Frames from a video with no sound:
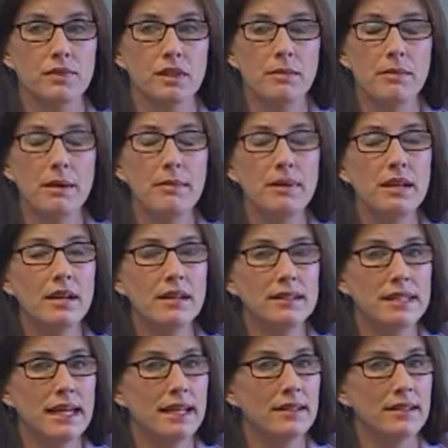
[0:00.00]
Maybe not
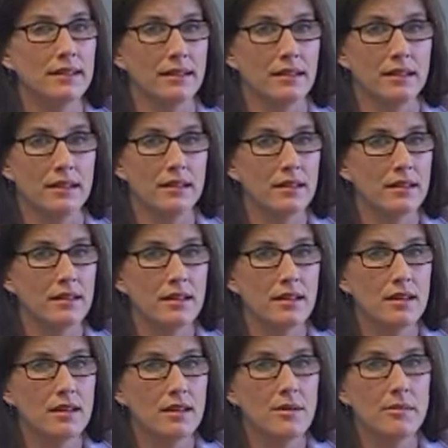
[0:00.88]
daily,
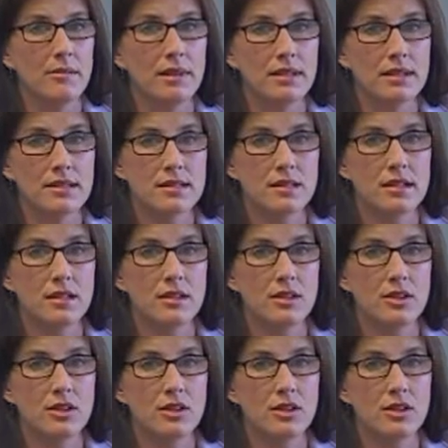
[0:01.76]
but it's going to,